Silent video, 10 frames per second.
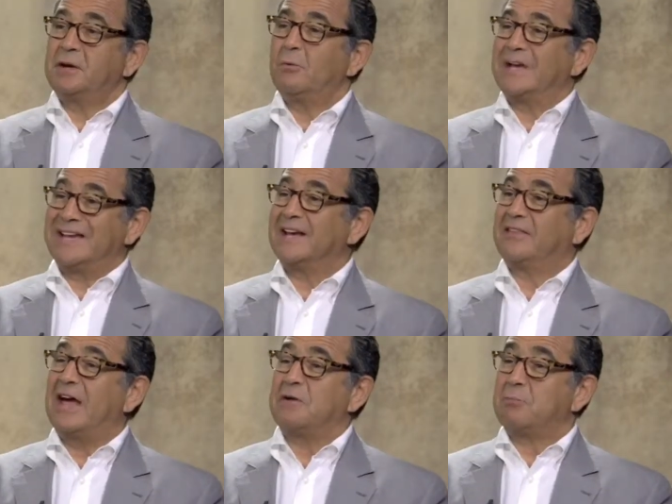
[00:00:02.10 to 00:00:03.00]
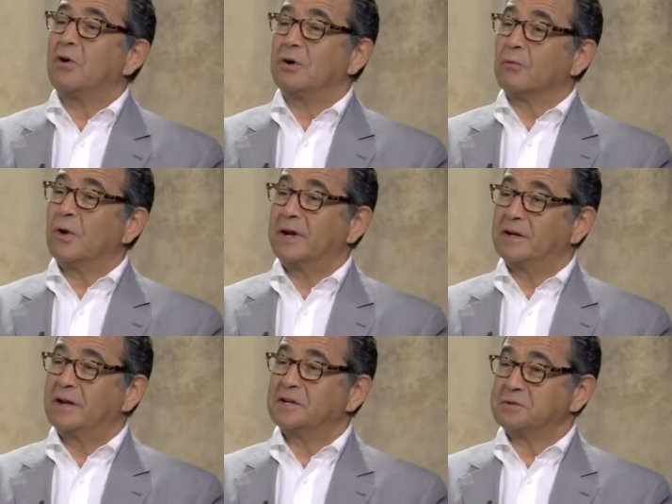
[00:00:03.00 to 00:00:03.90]
we get that part right
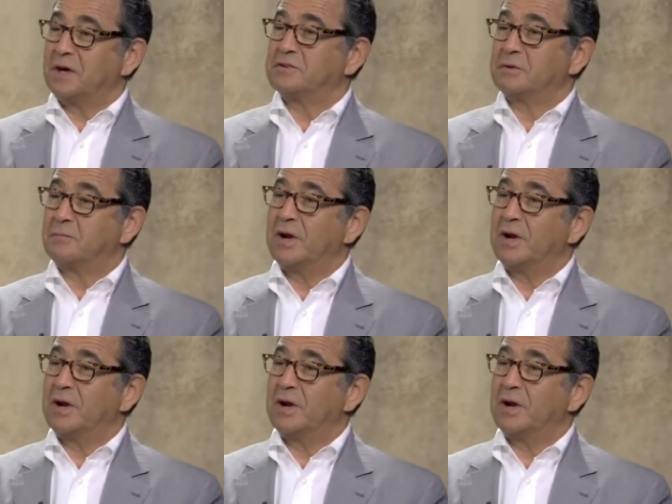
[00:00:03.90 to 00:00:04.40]
as, as, a,